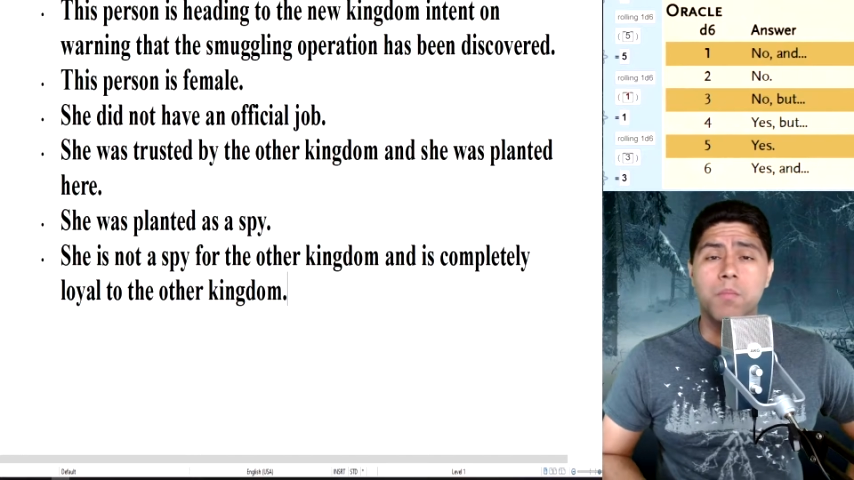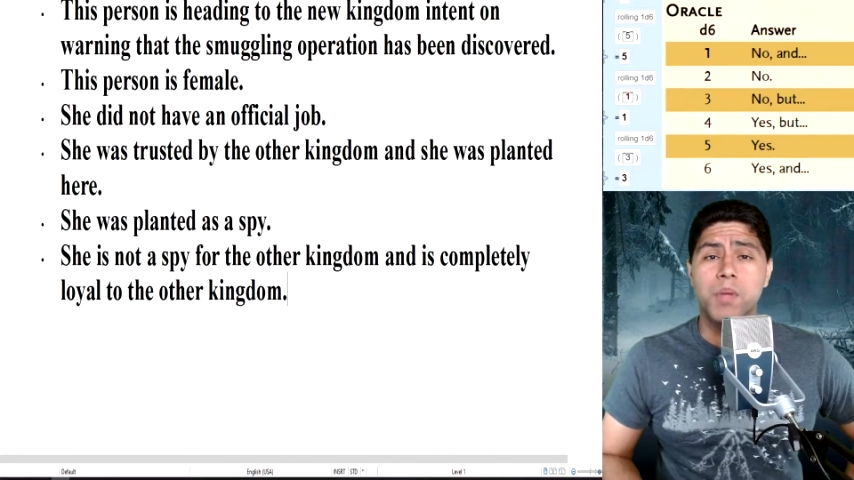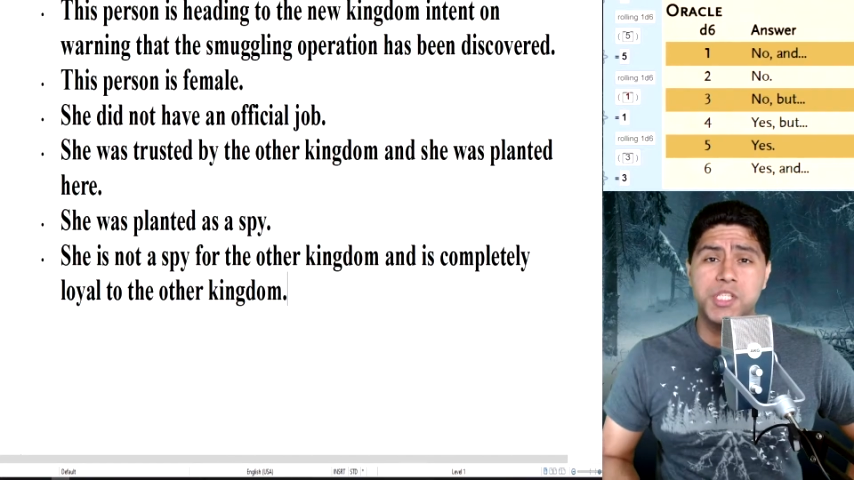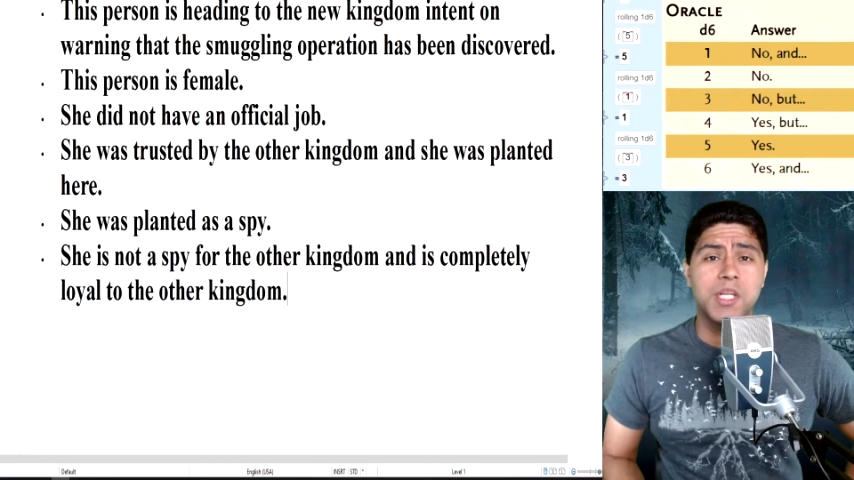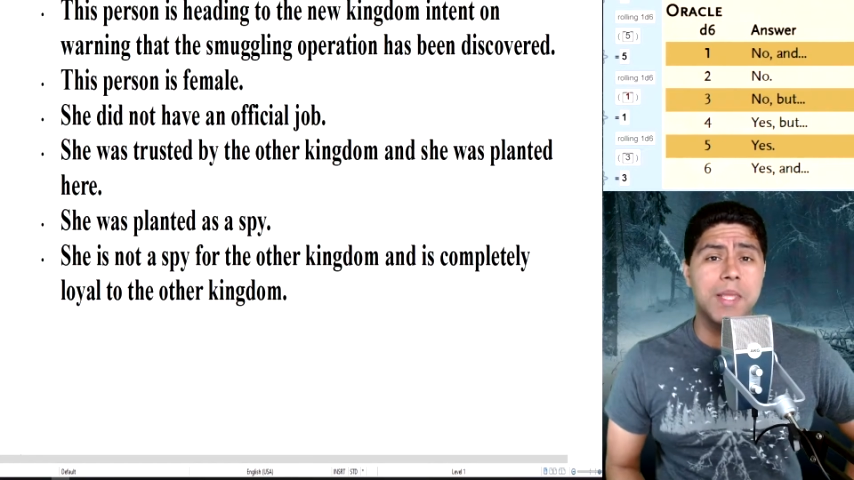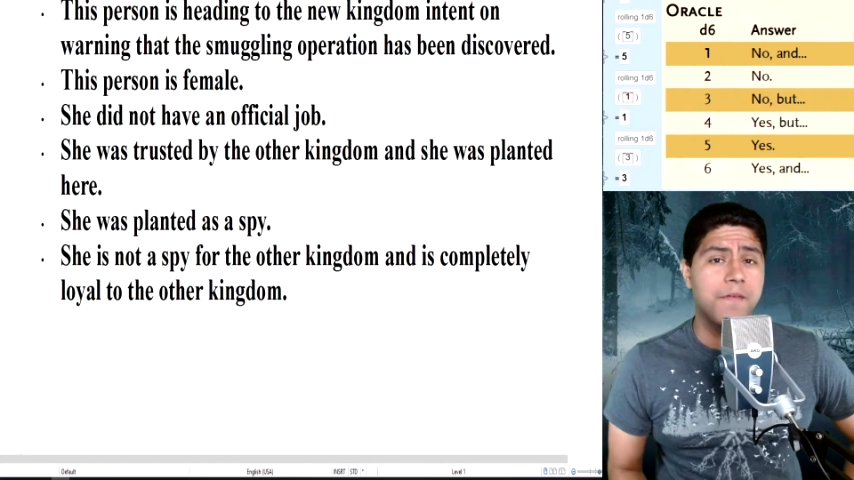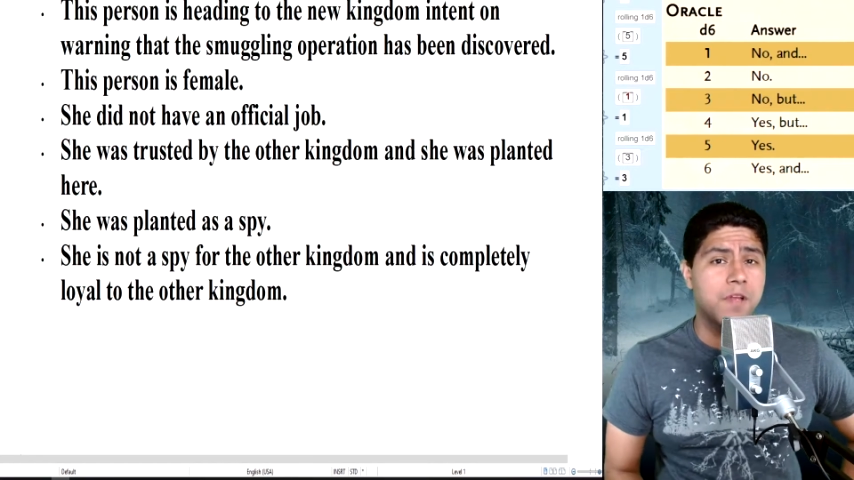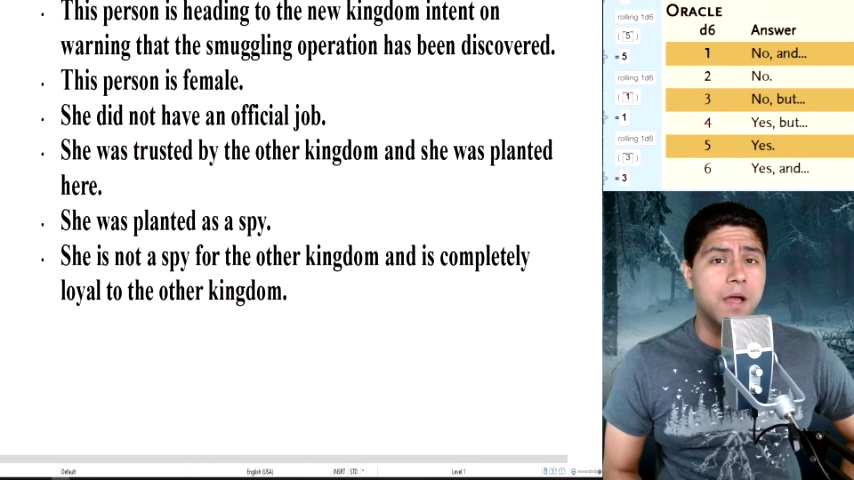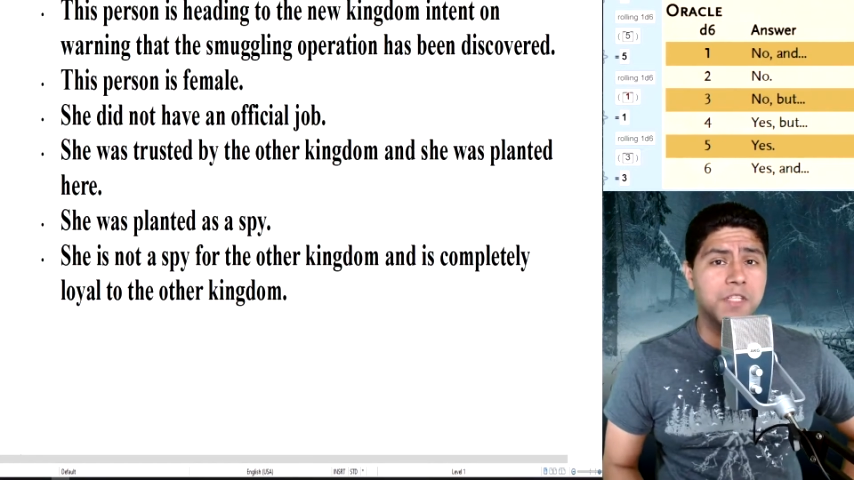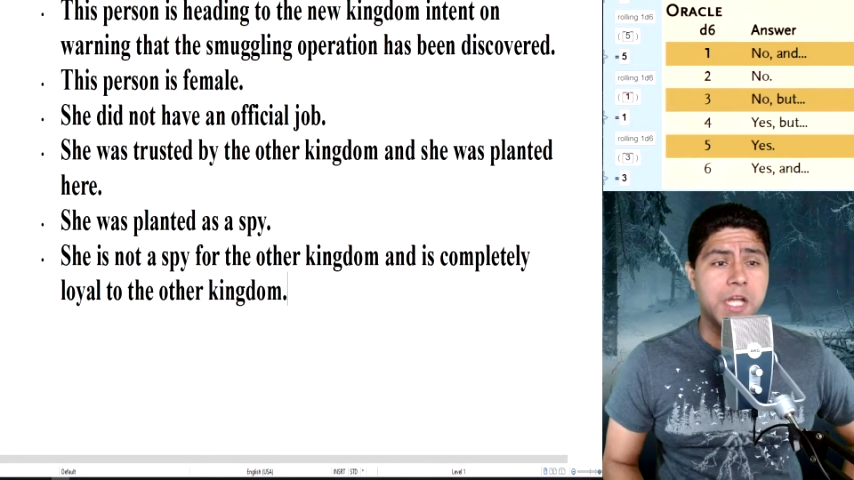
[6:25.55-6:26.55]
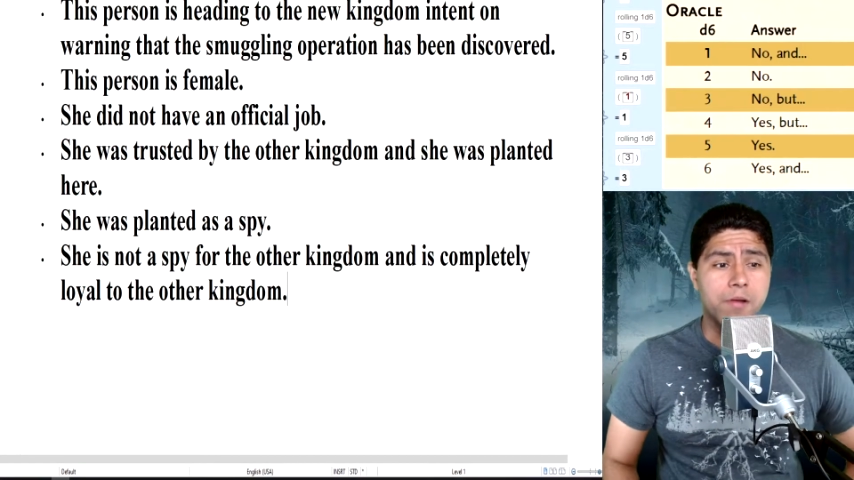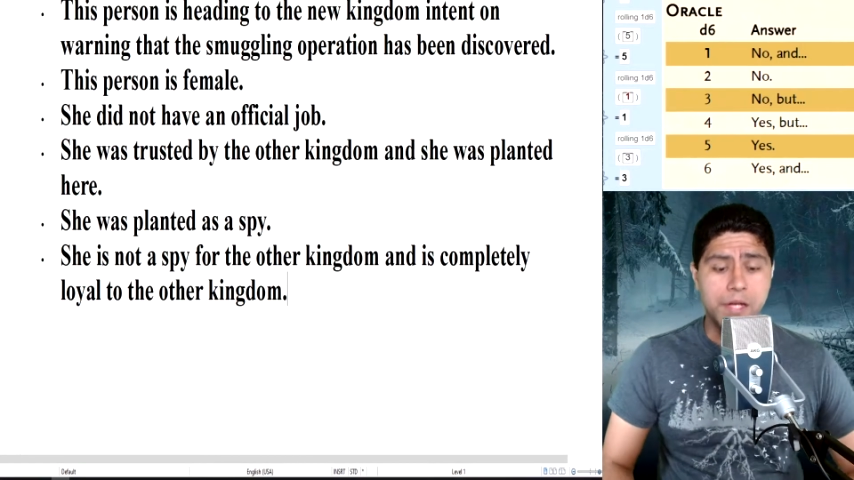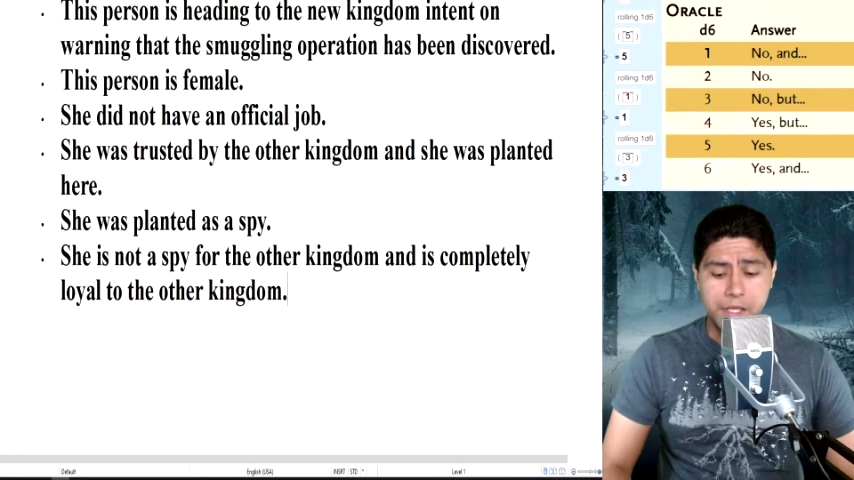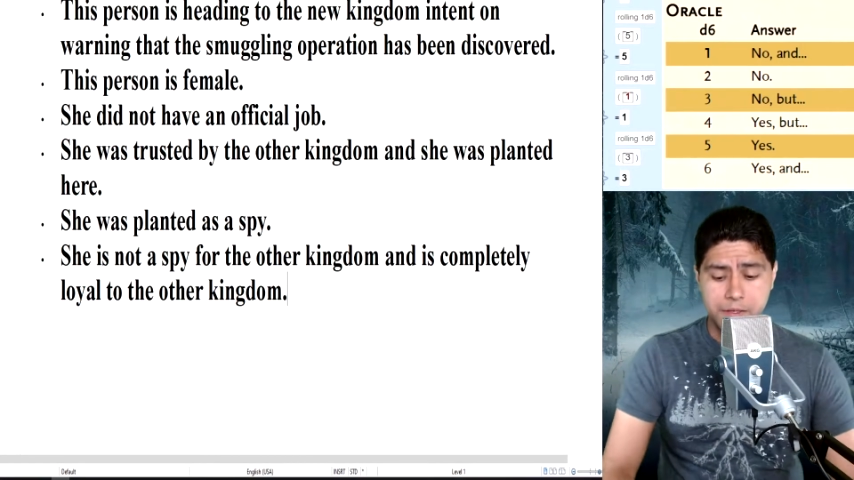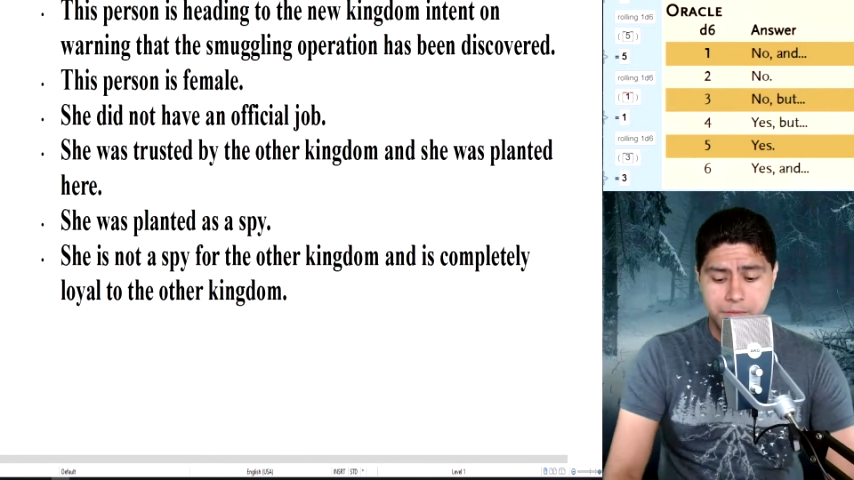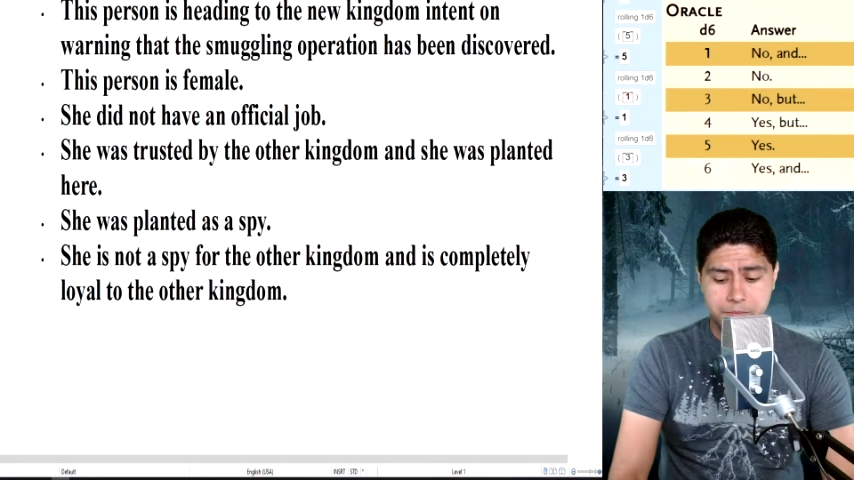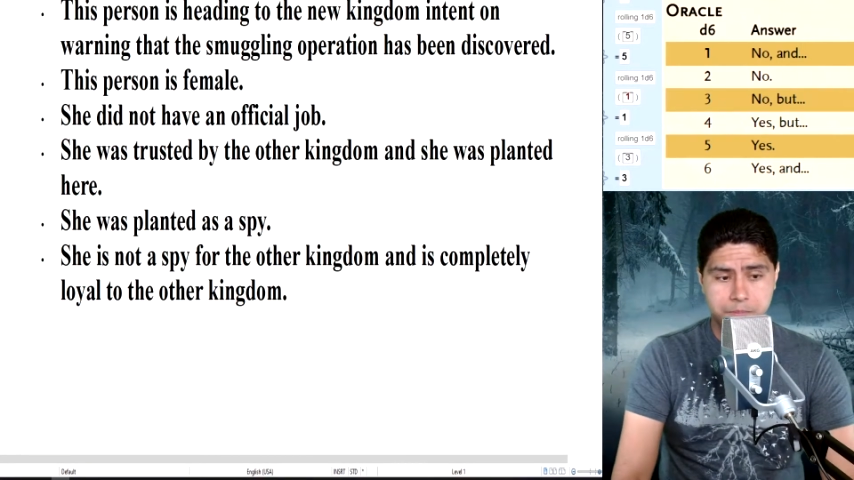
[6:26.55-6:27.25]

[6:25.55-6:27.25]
but she lived off charity.